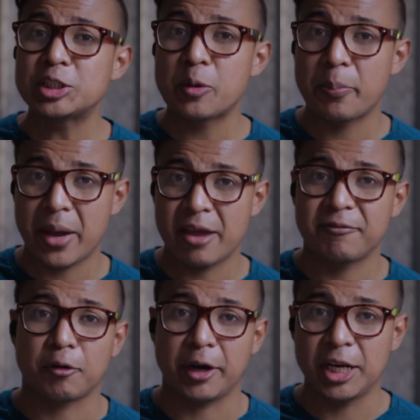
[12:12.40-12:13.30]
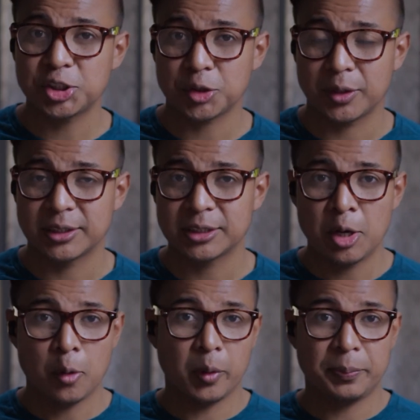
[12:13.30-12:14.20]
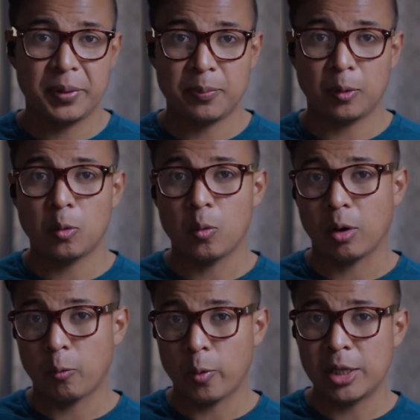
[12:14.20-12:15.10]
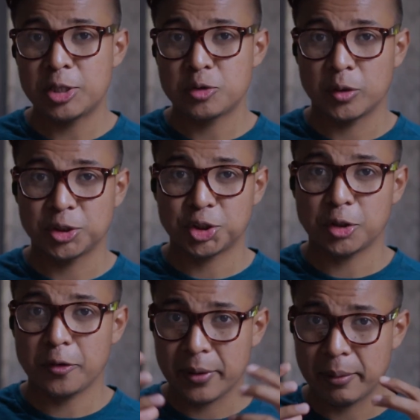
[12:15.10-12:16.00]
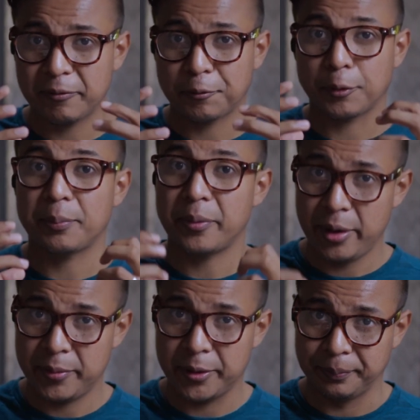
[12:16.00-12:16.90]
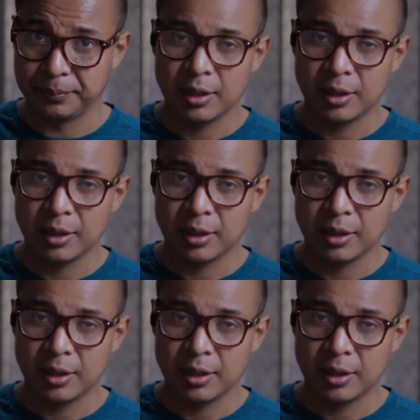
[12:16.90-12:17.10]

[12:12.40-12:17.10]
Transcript: to pay for insurance with people who are willing to insure them for a premium,